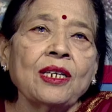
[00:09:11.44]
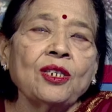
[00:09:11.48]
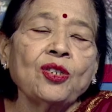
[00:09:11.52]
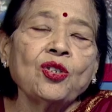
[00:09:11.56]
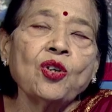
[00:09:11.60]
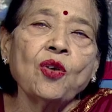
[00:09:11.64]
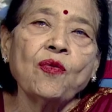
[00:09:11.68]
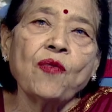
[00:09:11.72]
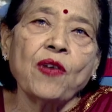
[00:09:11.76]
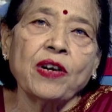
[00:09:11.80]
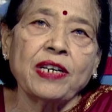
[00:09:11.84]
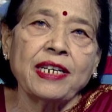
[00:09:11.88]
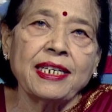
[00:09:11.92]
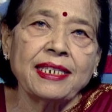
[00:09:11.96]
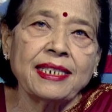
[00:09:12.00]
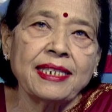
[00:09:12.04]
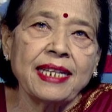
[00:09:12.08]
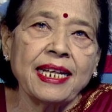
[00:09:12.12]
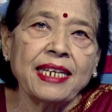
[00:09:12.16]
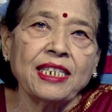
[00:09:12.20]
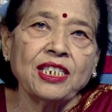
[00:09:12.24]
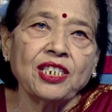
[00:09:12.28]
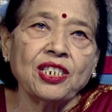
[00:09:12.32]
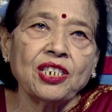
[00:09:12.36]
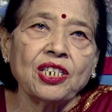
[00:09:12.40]
So, what is
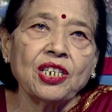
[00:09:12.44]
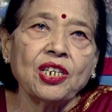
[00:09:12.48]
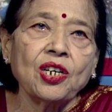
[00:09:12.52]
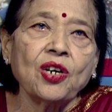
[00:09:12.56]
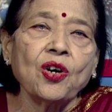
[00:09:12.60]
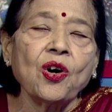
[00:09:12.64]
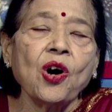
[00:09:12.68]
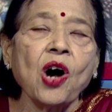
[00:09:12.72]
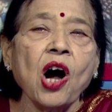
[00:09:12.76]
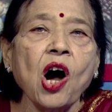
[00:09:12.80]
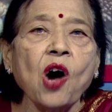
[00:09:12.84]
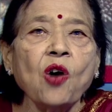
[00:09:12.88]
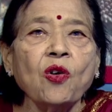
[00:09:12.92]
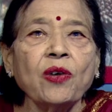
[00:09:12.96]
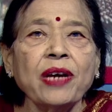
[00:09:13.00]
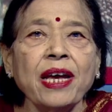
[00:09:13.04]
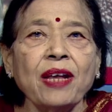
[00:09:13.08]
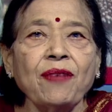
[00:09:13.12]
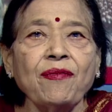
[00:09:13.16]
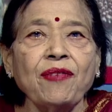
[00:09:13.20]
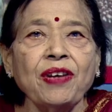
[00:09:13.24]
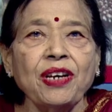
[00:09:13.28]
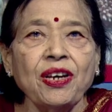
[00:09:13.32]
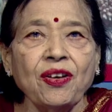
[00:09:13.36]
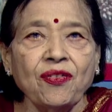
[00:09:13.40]
niche or how
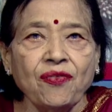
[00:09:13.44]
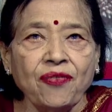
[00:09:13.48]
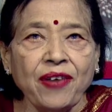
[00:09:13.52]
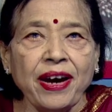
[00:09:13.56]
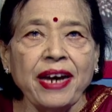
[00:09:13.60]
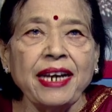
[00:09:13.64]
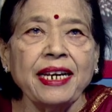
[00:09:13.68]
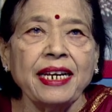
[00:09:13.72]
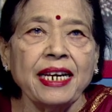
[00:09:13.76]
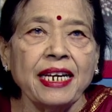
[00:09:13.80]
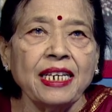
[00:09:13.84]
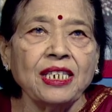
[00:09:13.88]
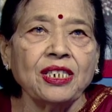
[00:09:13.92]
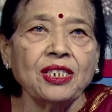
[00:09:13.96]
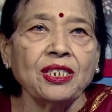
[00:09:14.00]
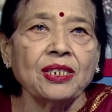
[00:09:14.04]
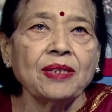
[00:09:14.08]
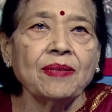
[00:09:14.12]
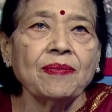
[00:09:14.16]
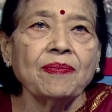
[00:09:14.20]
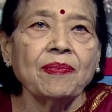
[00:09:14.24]
can we define niche?